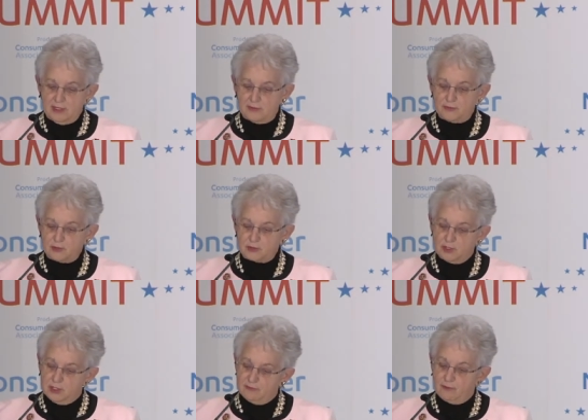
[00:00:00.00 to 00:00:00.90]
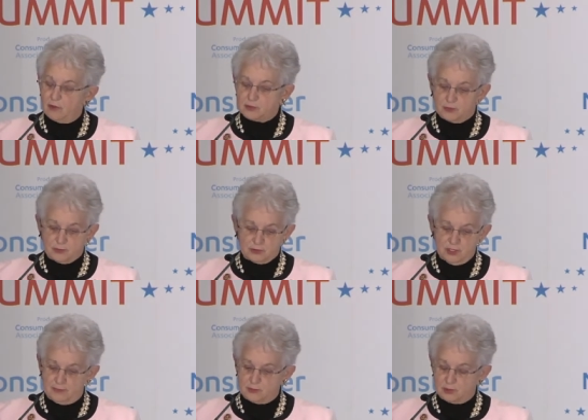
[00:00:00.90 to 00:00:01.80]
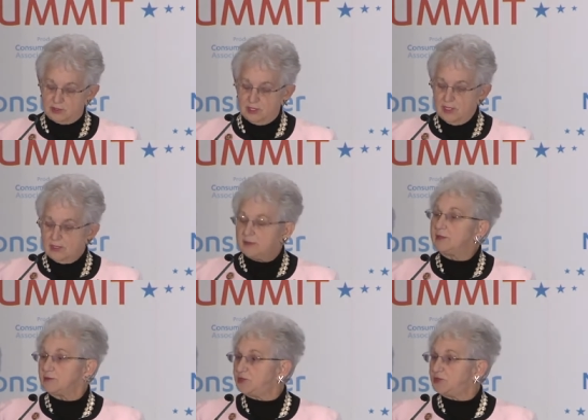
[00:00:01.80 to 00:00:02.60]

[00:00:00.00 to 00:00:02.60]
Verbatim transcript: Yet there's still a false perception that